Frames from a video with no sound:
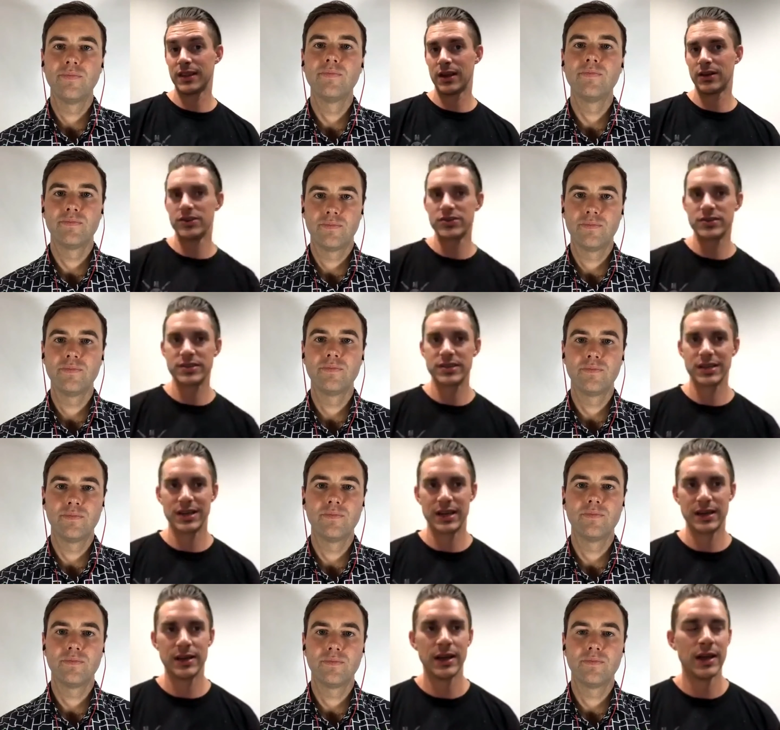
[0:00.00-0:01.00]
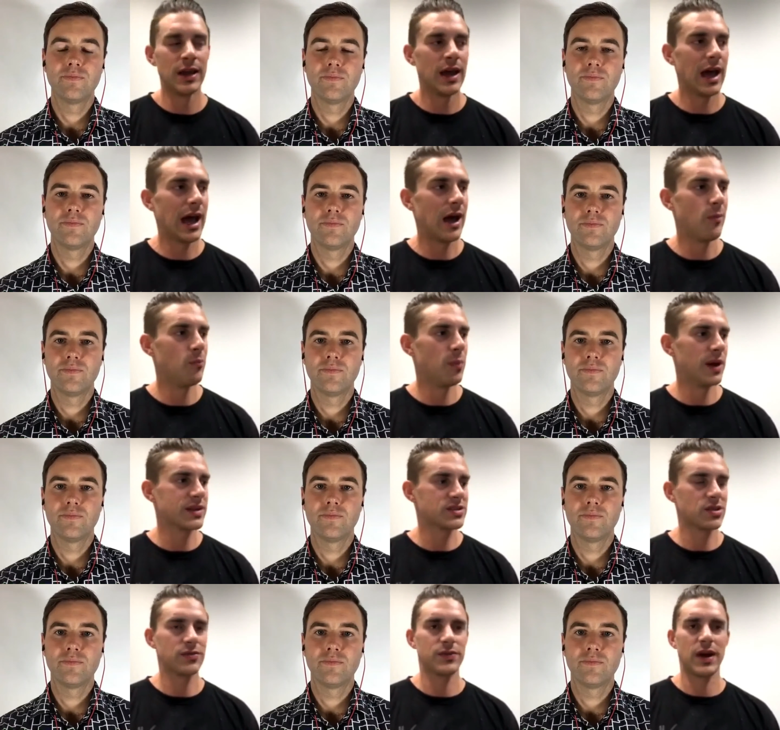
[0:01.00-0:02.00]
Speaker 1: interested in. But
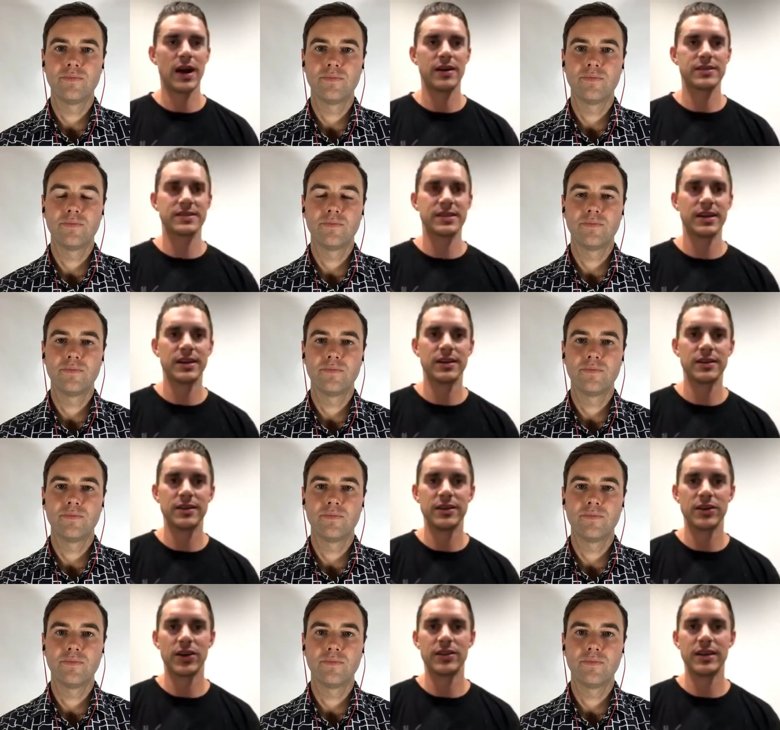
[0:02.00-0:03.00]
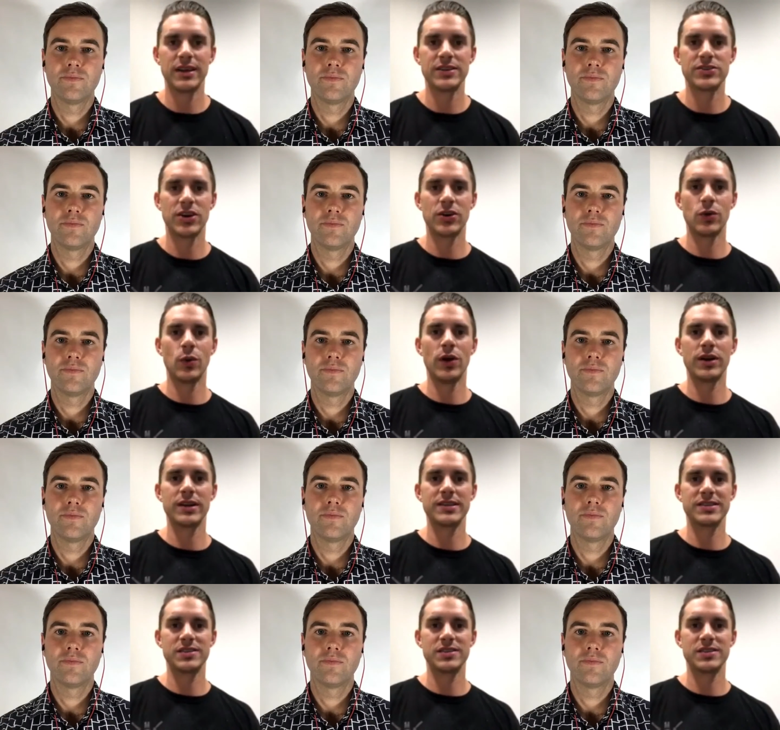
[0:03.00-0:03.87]
so far as the, you know, the internal workings of the